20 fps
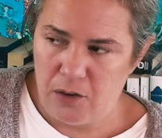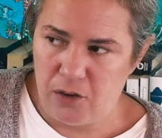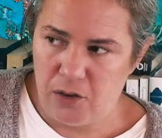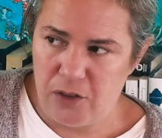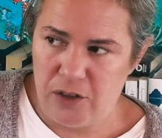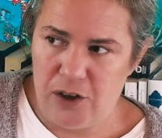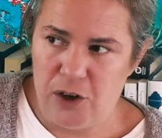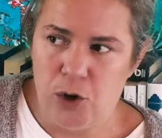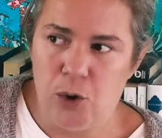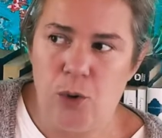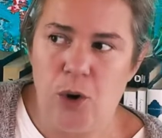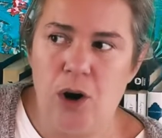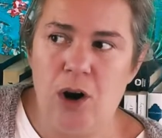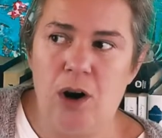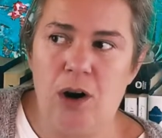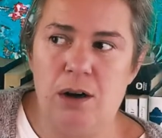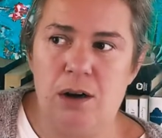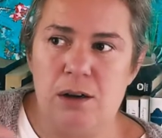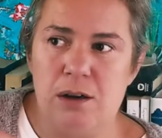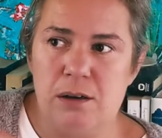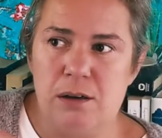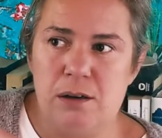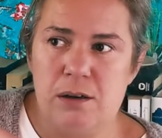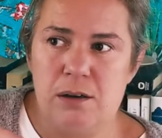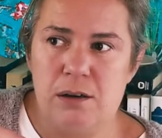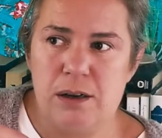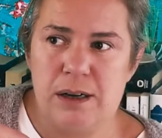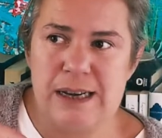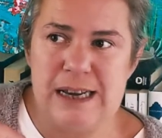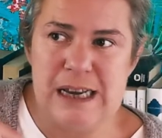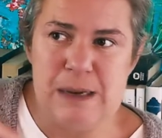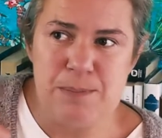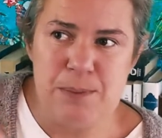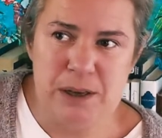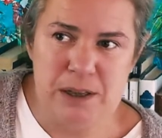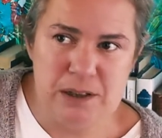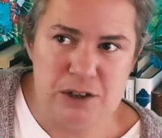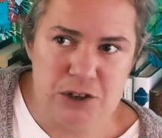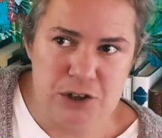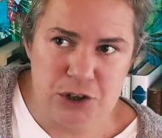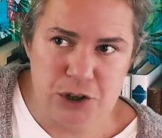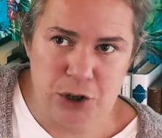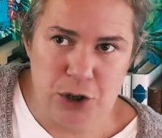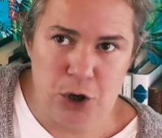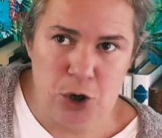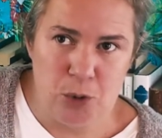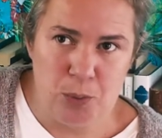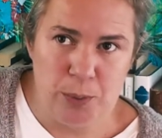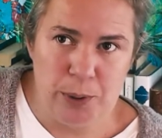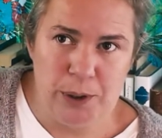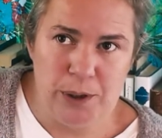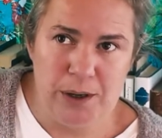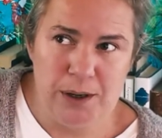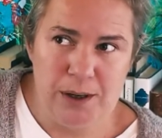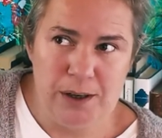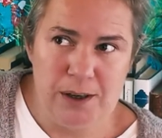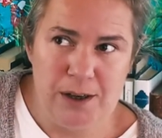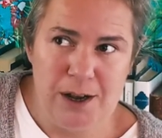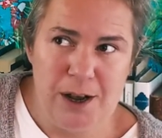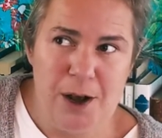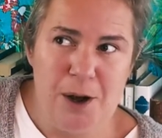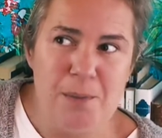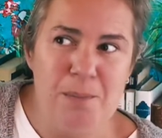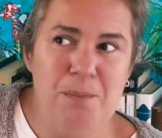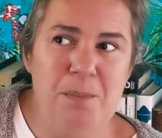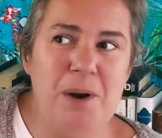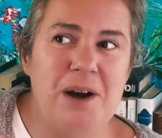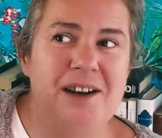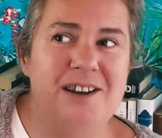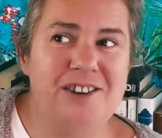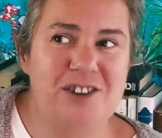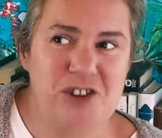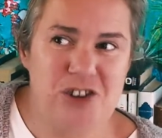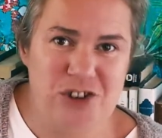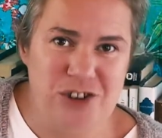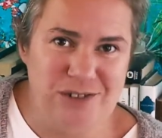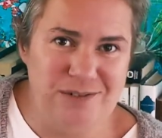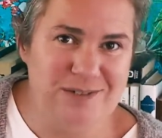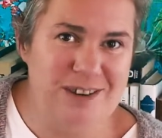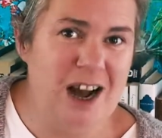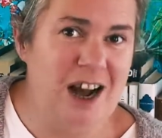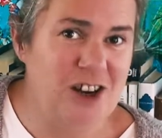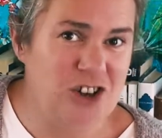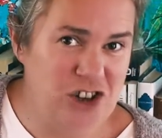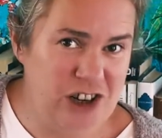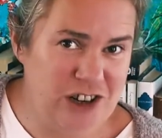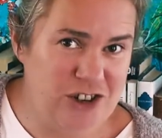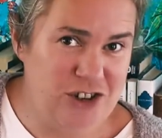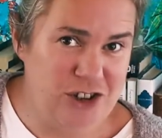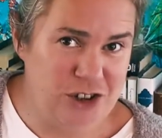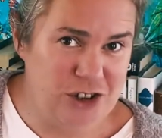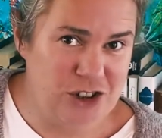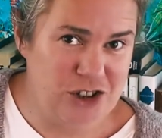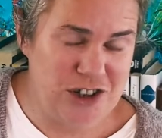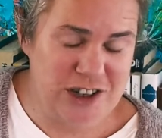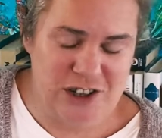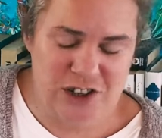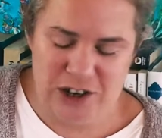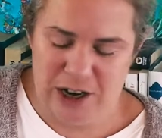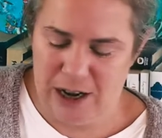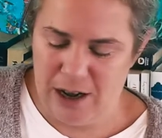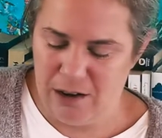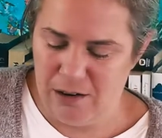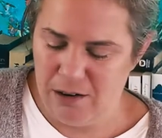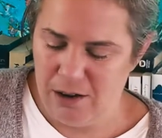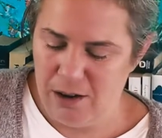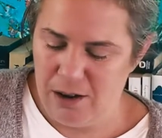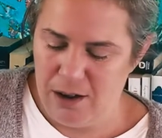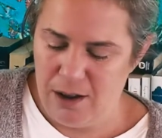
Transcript: that you are keeping the slope but not changing your stitch count.